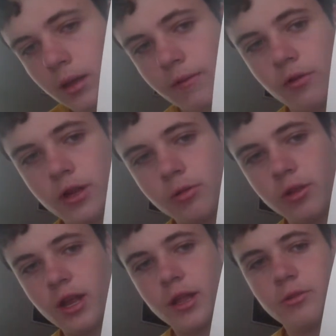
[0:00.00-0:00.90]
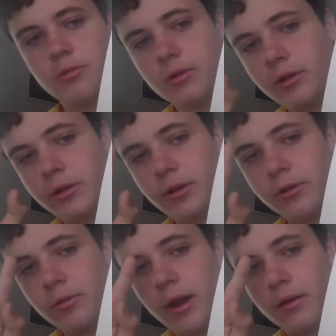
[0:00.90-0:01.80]
Like for an equal sign, you
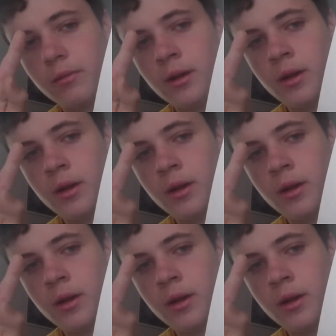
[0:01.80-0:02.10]
can write